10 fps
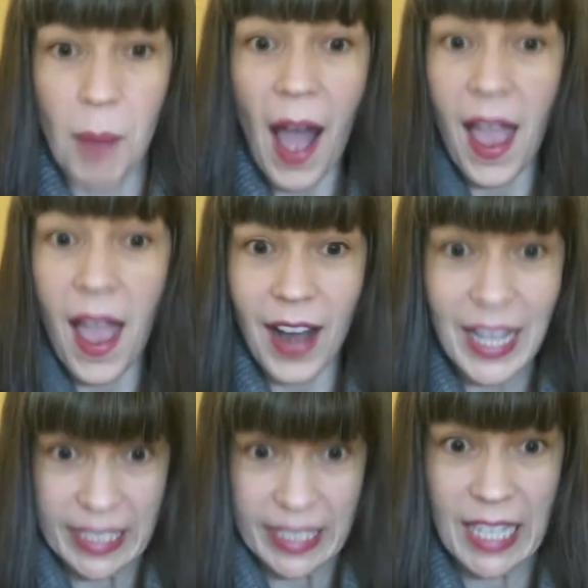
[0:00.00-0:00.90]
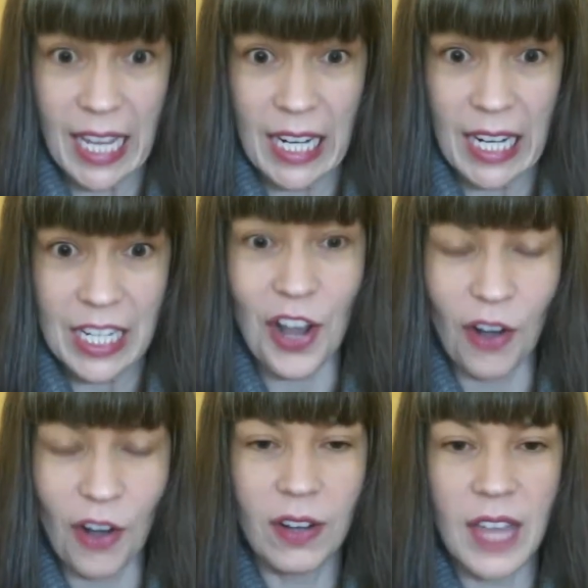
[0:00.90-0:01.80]
But I did it, you
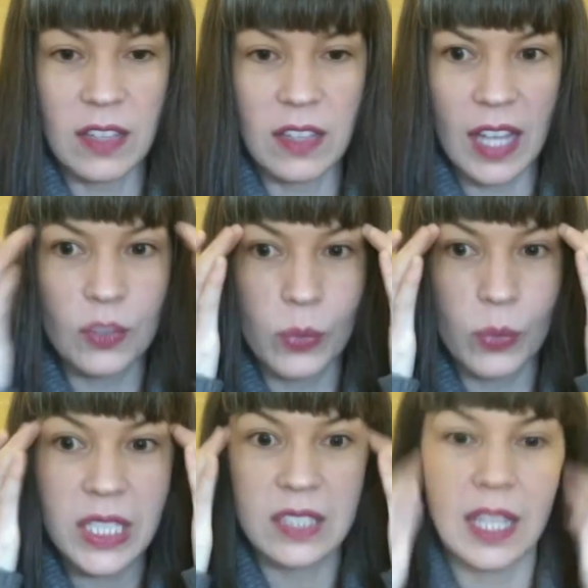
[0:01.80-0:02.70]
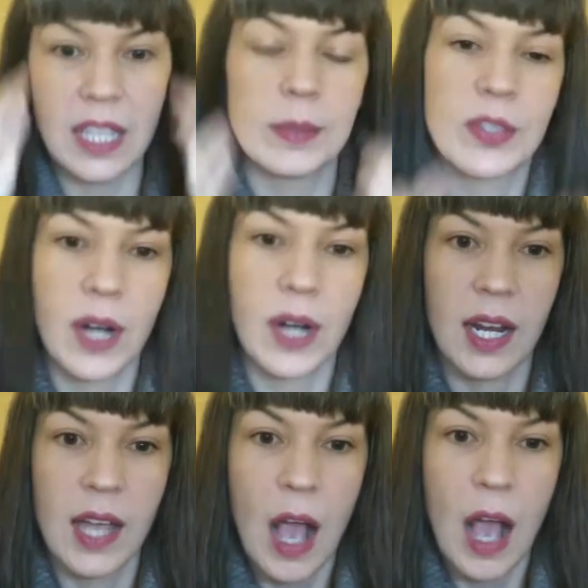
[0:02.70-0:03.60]
know, that, that's really
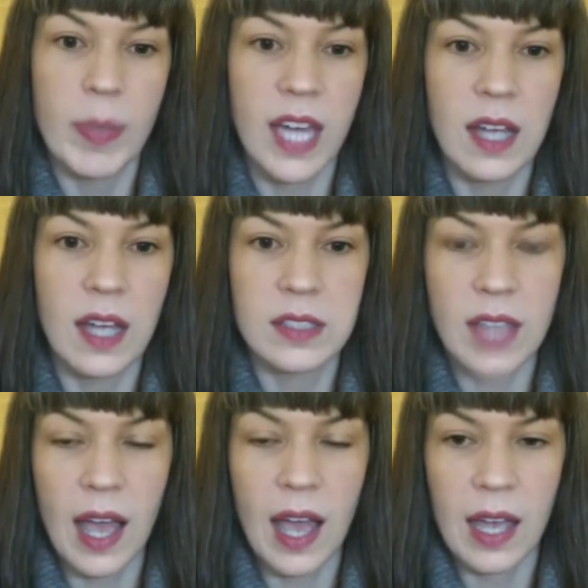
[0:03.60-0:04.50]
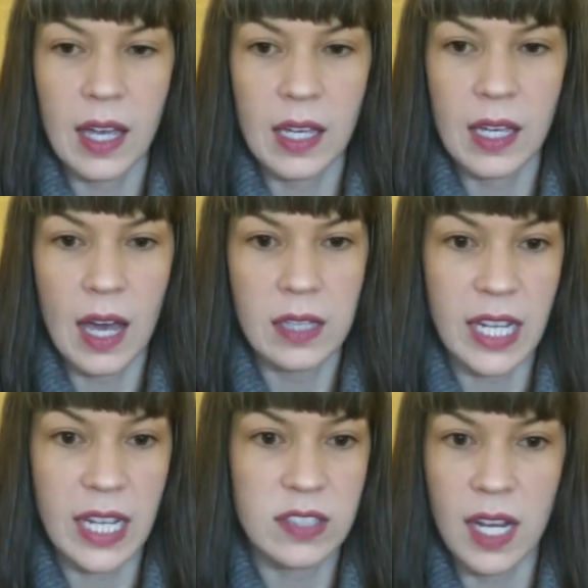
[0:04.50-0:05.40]
celebratory, because I,
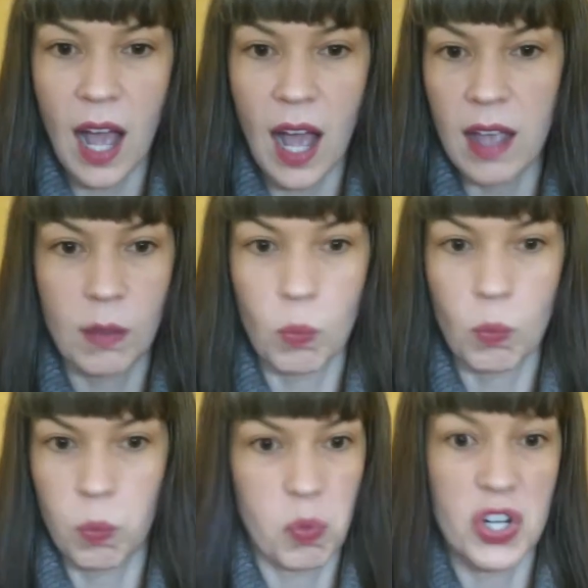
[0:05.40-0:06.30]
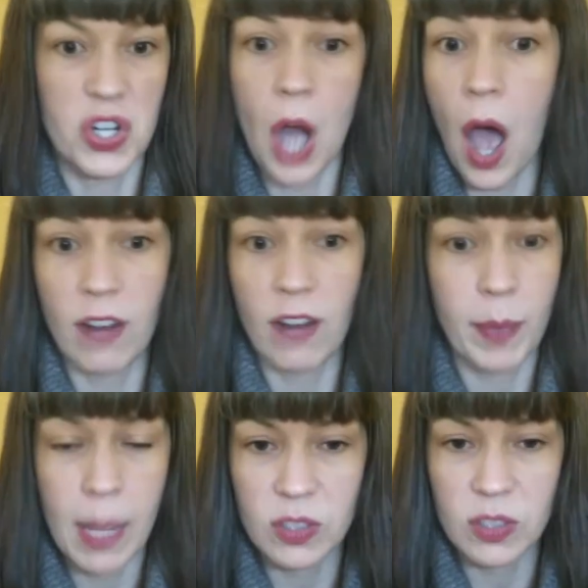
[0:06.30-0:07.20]
like I said, I would not
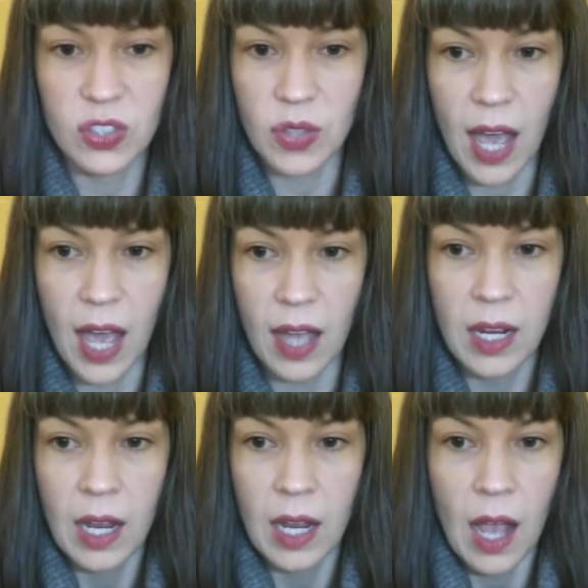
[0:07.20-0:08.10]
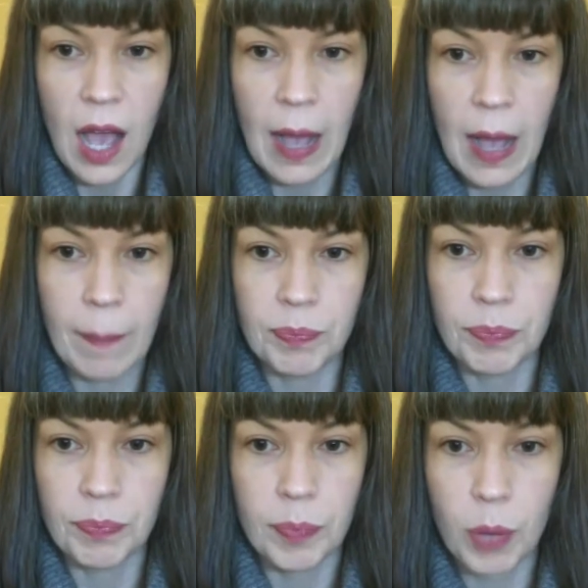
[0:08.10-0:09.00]
have been able to do that.
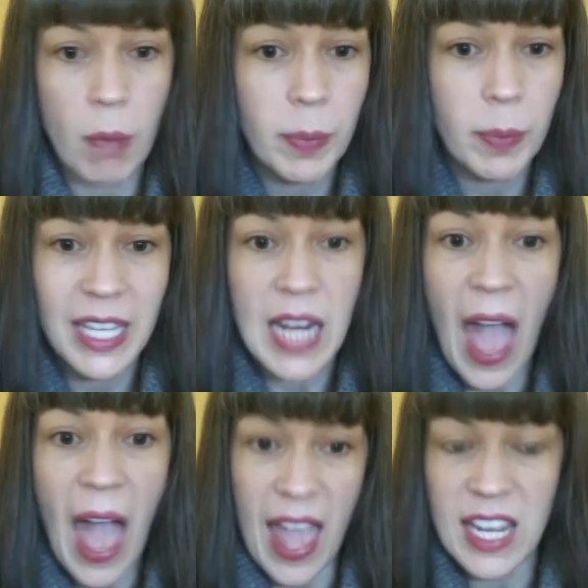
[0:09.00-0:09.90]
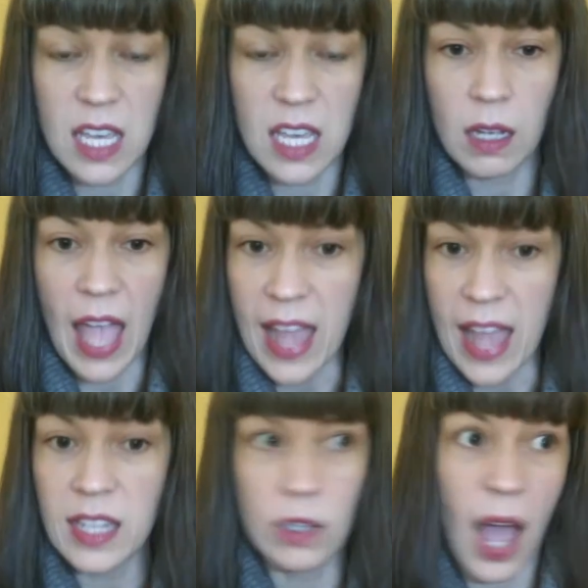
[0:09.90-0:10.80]
Um, probably in any,
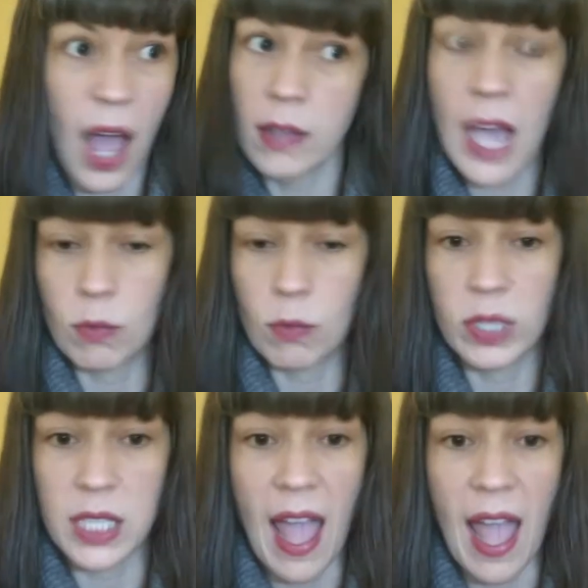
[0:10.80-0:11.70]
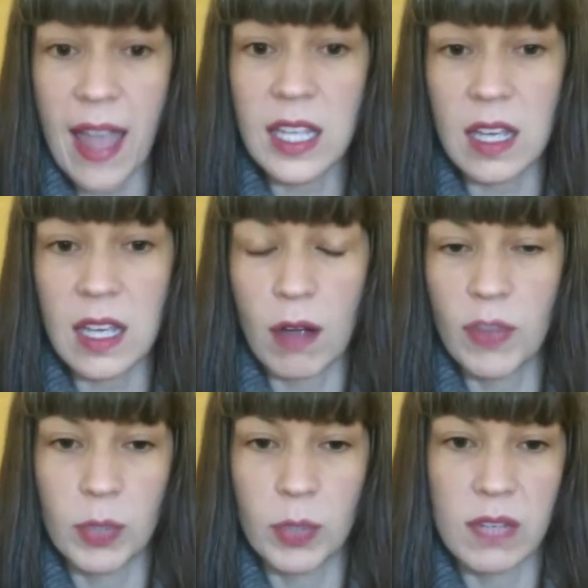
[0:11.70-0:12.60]
any, I, yeah, really any
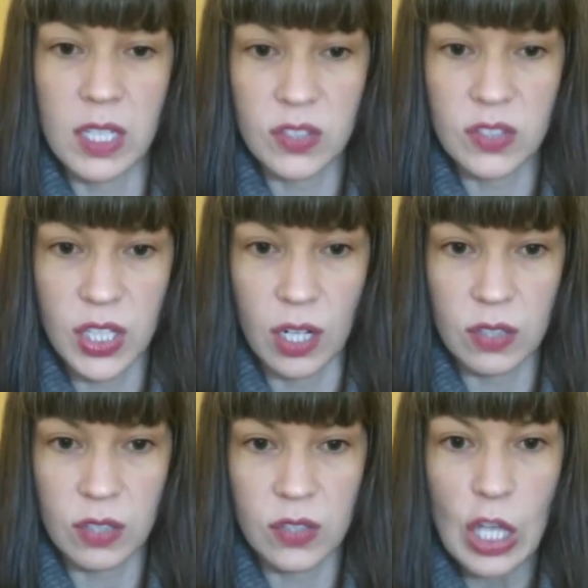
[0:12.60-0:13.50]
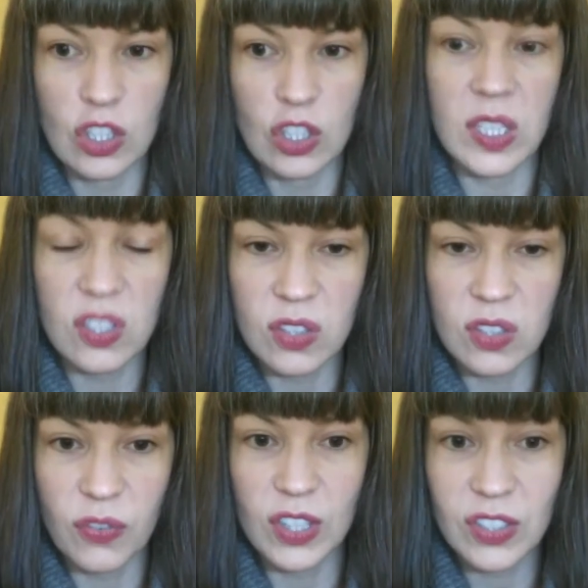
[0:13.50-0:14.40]
of the previous years. So this is the
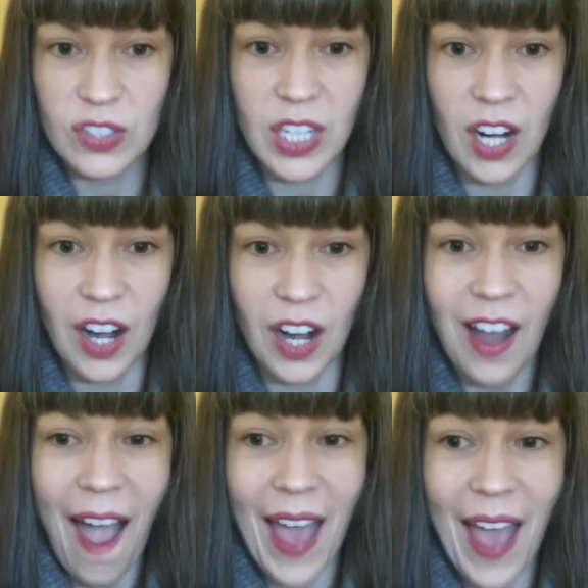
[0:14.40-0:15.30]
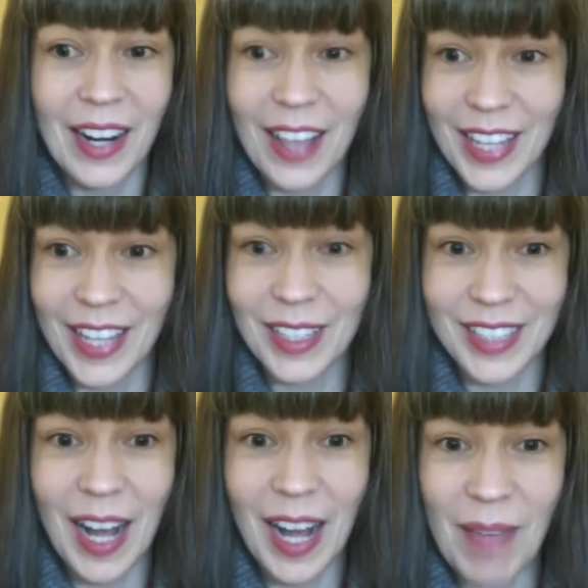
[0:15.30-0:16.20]
first year. And like I
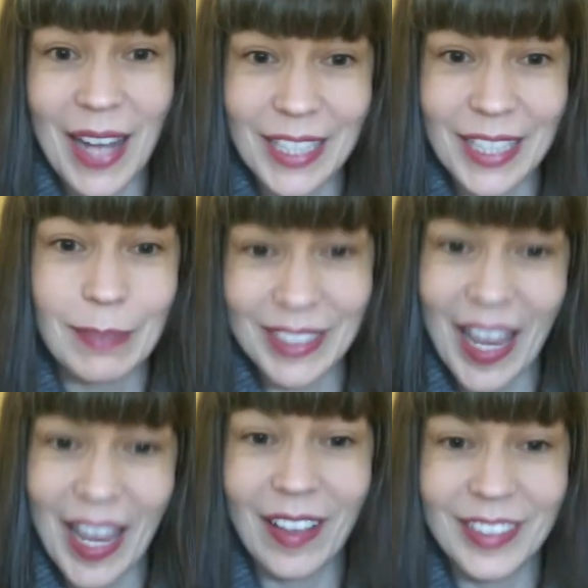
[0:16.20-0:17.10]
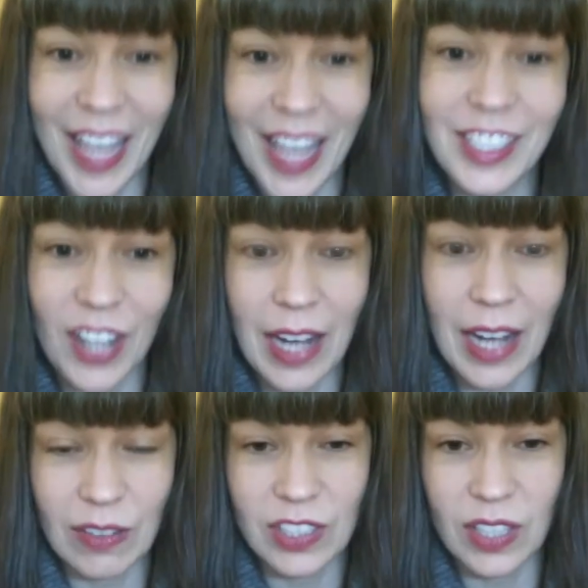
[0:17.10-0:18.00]
said, I'm heading into my ten year
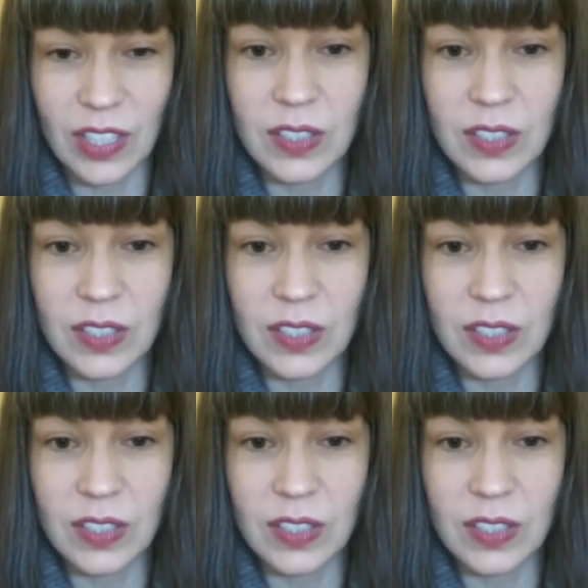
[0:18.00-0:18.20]
anniversary.